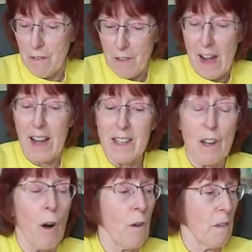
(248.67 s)

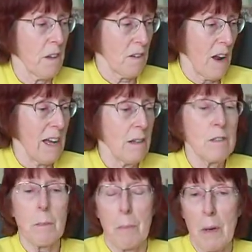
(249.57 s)
fine, on the
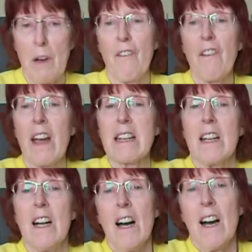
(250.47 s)
ground, perfect.
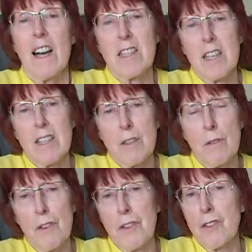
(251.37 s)
I said to
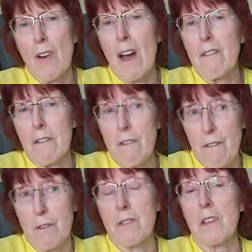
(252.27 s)
another driver in
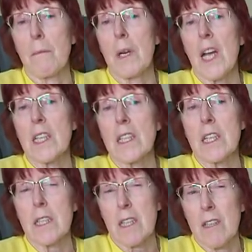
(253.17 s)
front of me, I
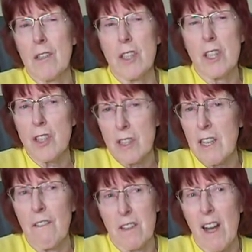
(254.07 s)
said, could you just
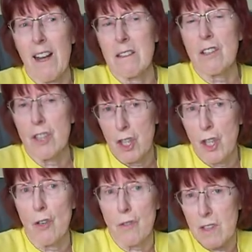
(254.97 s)
give us a hand to
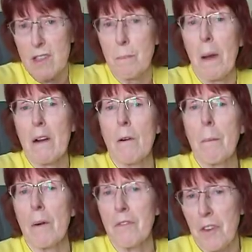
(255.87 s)
chuck this back
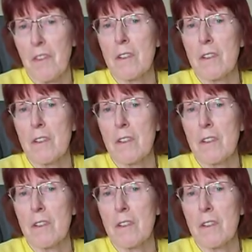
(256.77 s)
up onto